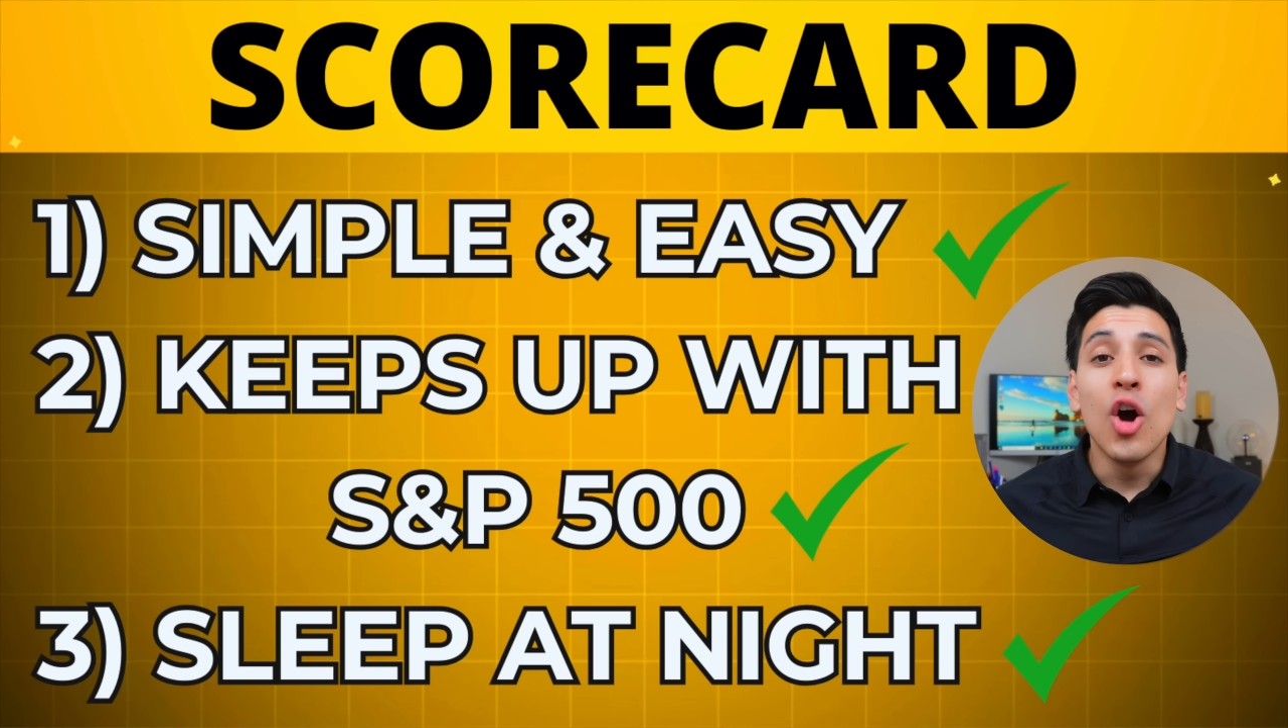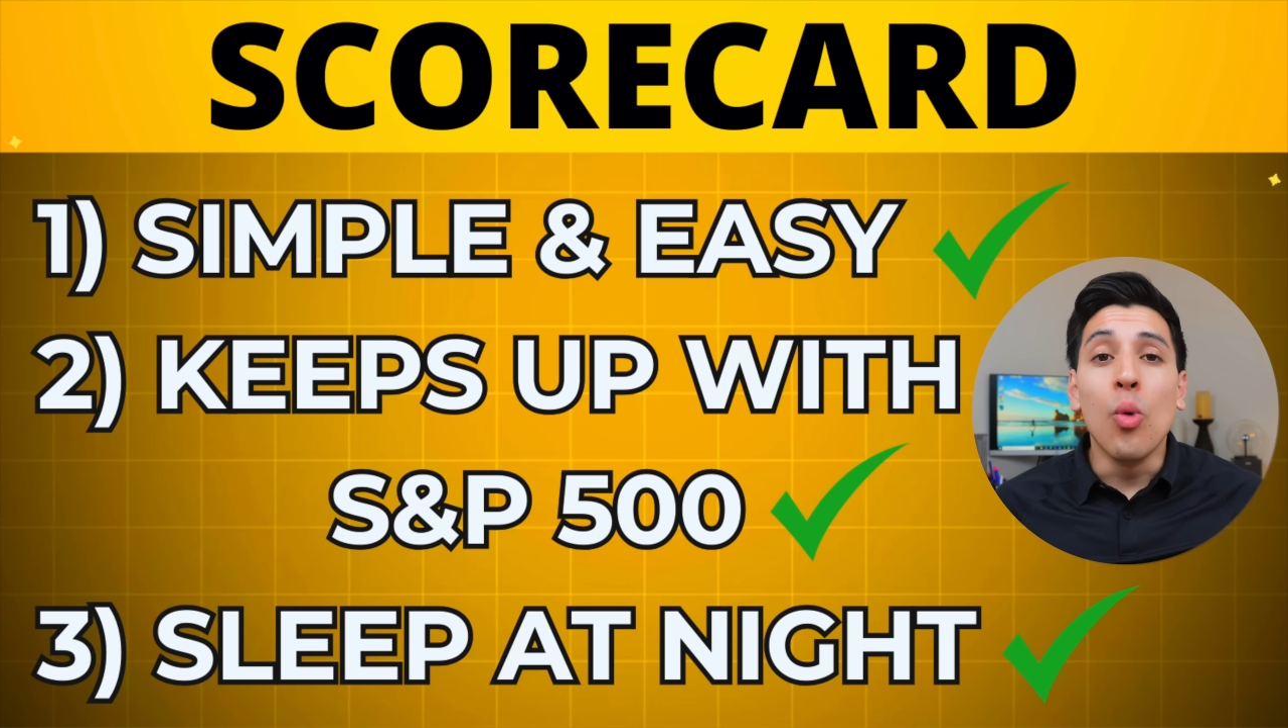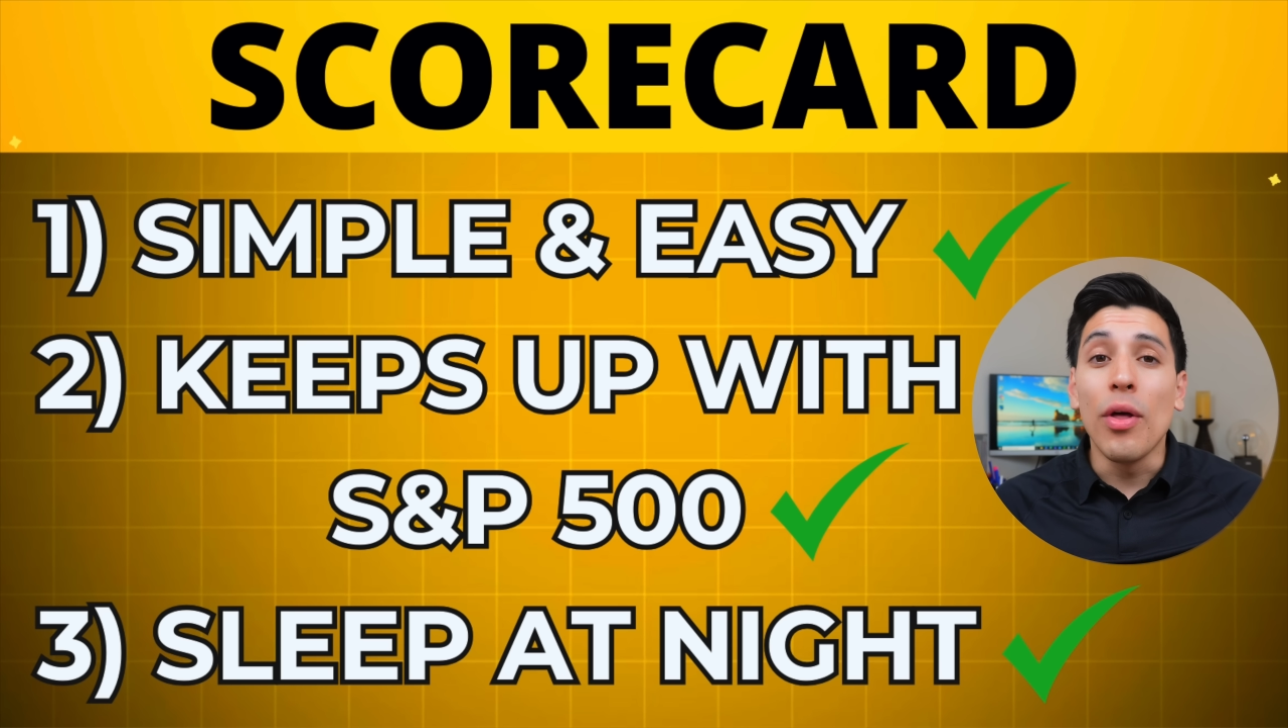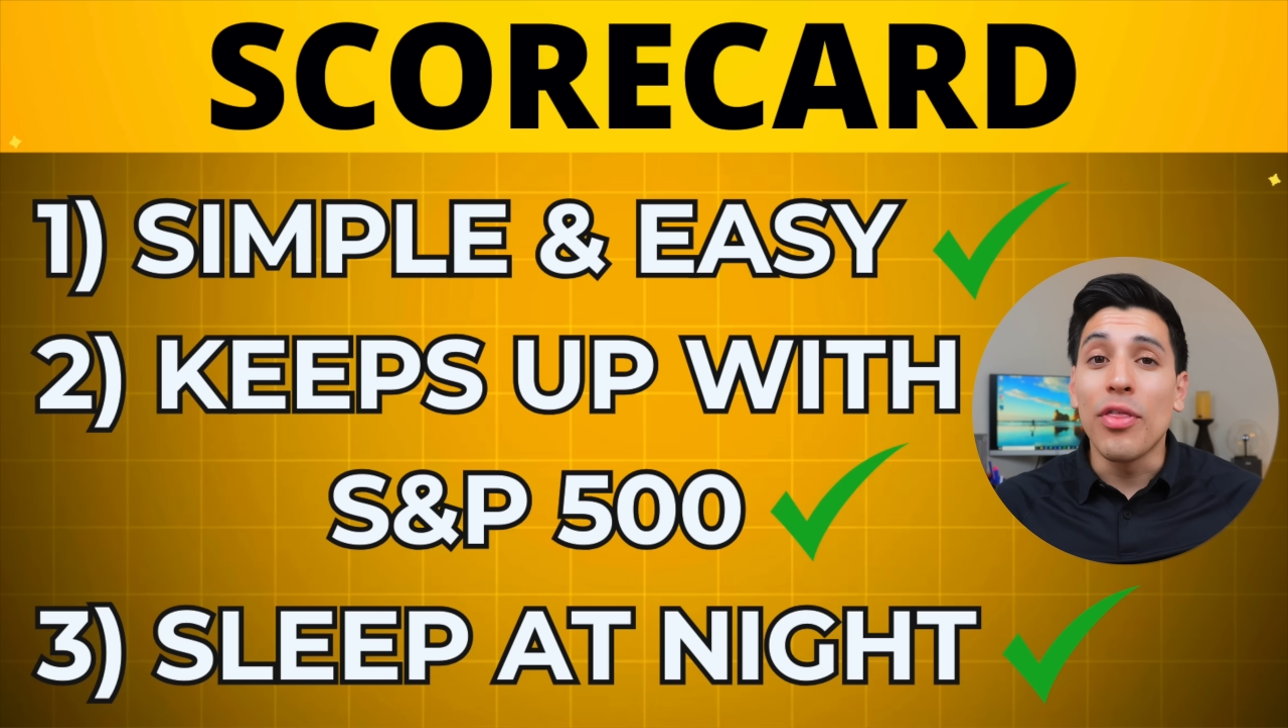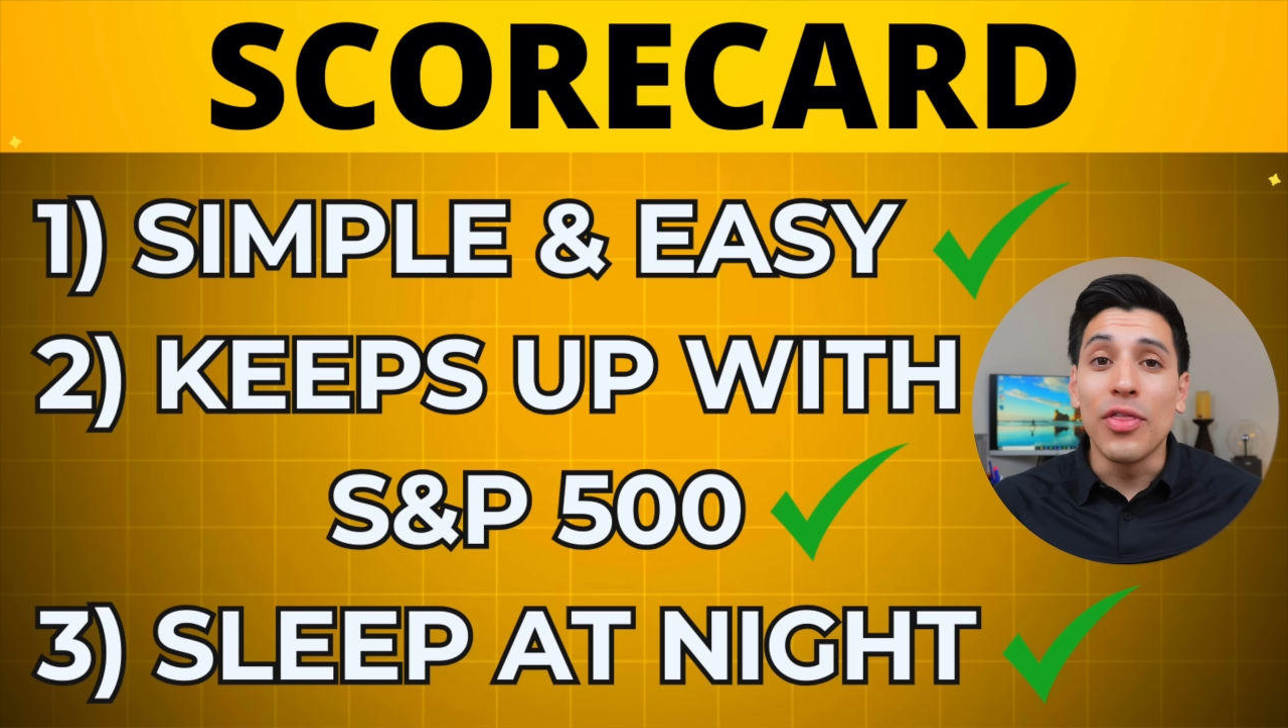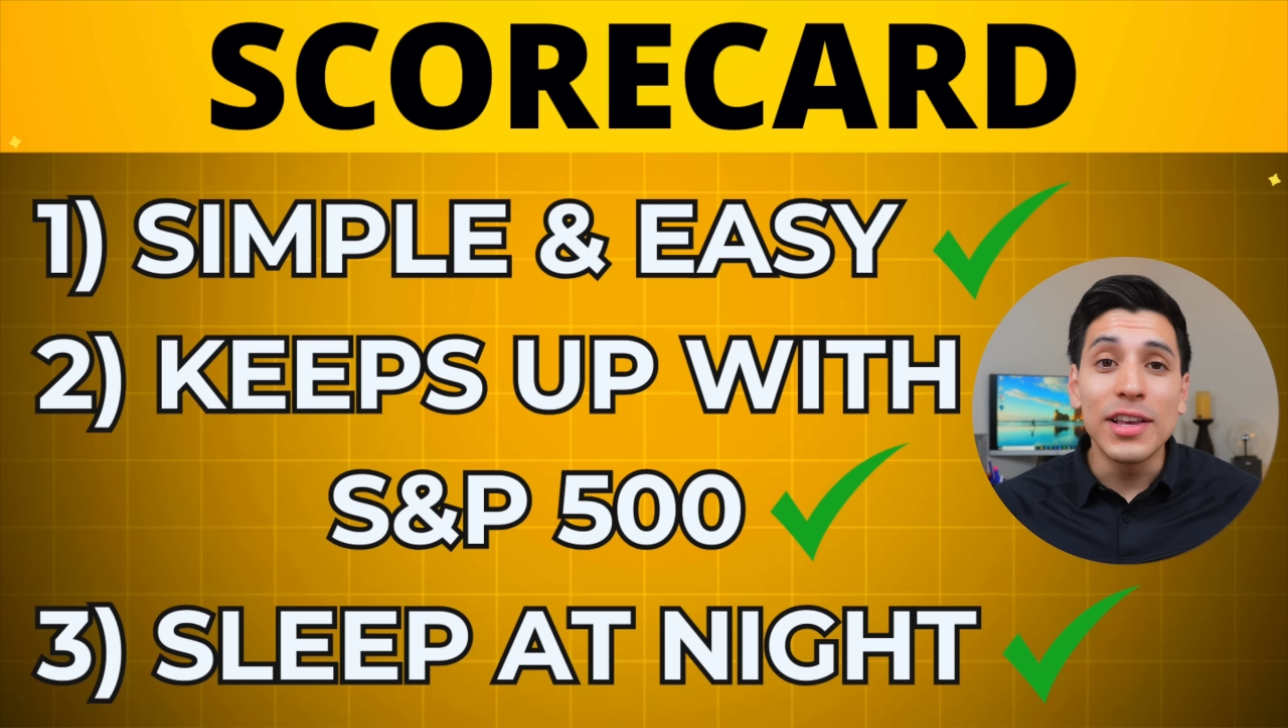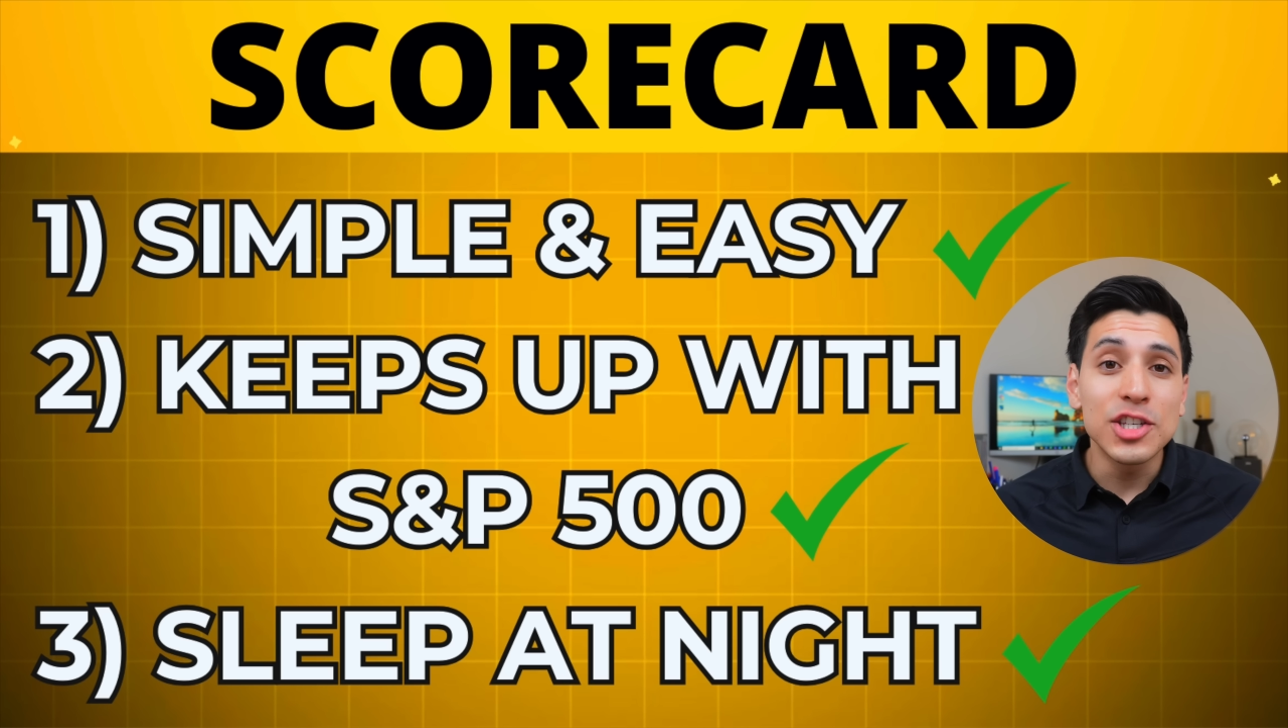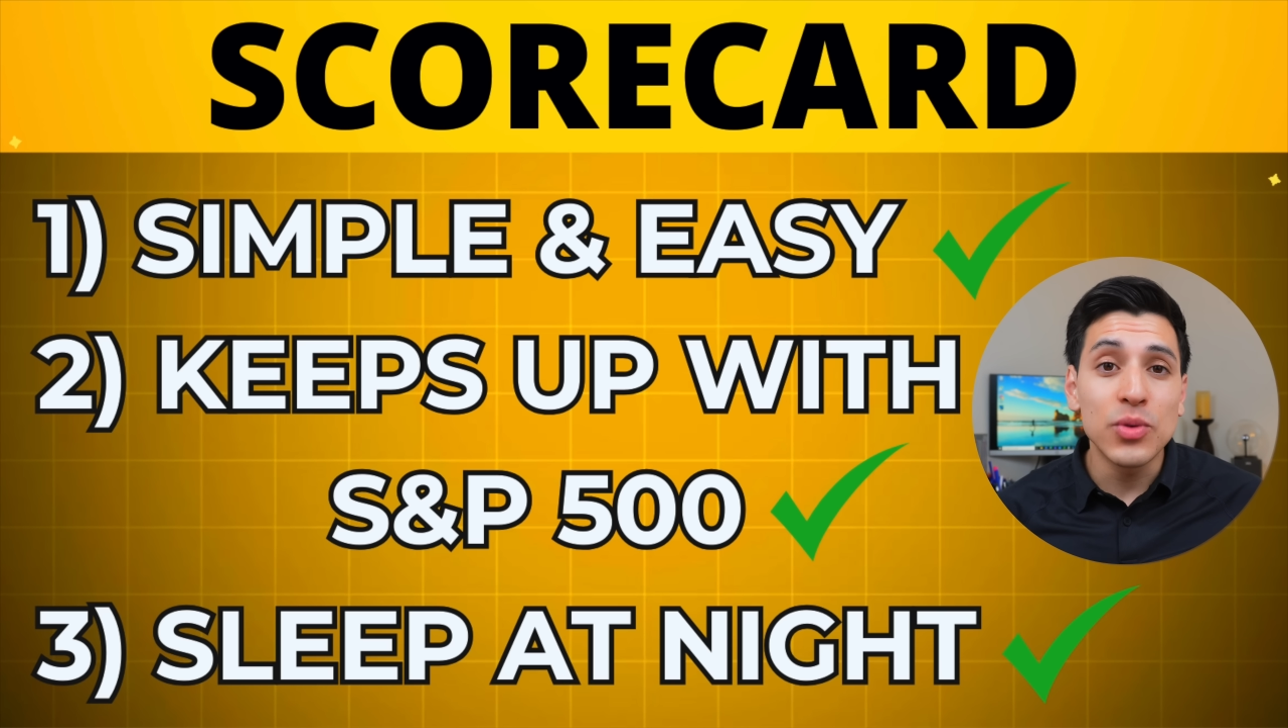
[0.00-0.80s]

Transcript: with this